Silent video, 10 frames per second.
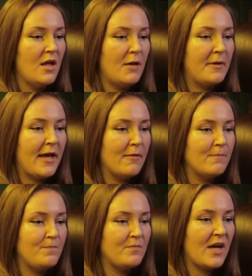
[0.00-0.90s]
it
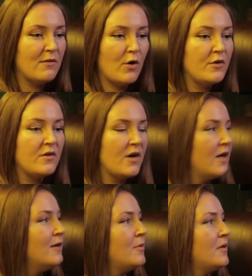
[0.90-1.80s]
became kind of
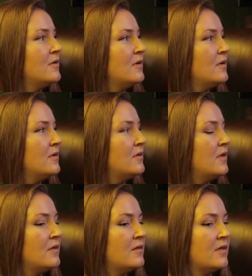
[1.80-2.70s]
undeniable
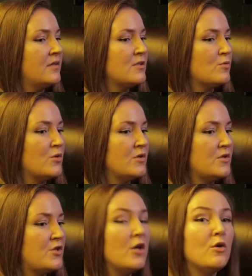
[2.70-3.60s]
that this
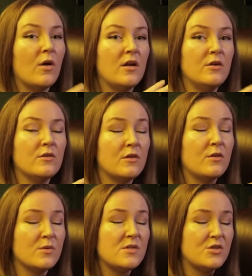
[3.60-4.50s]
was genuine, you know, that
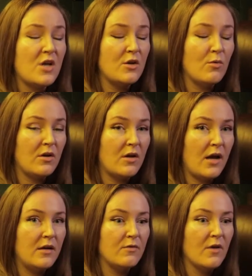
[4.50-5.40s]
there was a genuine
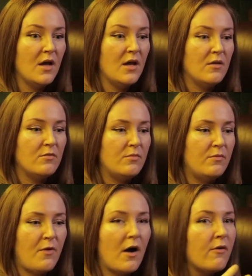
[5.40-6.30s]
kind of
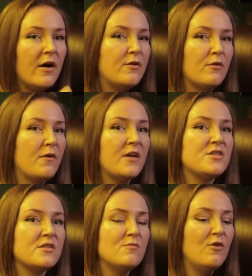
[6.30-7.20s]
far right or
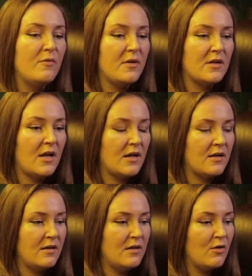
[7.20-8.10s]
fascist movement,
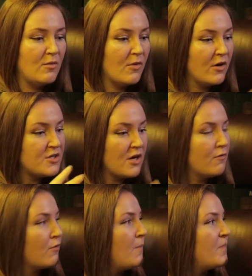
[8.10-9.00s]
like, you know,
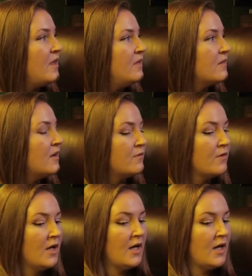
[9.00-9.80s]
emerging from these kind of,